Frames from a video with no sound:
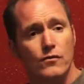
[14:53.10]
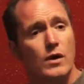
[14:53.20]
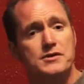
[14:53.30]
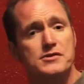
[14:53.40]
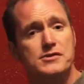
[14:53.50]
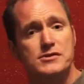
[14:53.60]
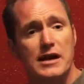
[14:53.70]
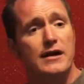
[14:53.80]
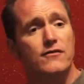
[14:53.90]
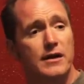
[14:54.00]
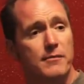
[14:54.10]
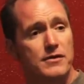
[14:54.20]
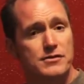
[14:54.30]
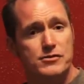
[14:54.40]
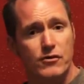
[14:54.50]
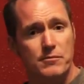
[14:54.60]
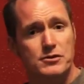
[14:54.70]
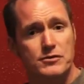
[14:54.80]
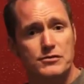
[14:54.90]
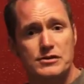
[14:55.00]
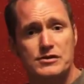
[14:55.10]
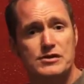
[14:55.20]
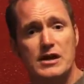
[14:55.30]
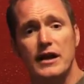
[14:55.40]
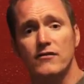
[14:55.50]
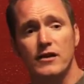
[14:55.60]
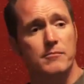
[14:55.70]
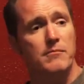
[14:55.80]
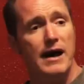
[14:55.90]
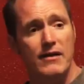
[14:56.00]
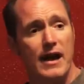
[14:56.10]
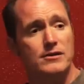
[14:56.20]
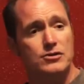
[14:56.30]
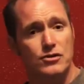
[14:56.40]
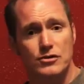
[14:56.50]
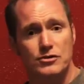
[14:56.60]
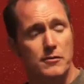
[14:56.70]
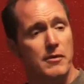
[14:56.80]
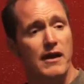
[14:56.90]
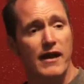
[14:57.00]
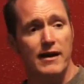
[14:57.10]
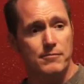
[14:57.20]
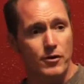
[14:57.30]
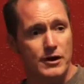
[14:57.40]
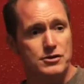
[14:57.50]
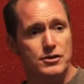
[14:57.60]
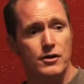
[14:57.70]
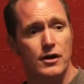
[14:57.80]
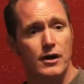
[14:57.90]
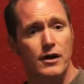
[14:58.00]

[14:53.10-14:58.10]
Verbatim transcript: what's said of him in the scriptures is said of him by that church or by that preacher.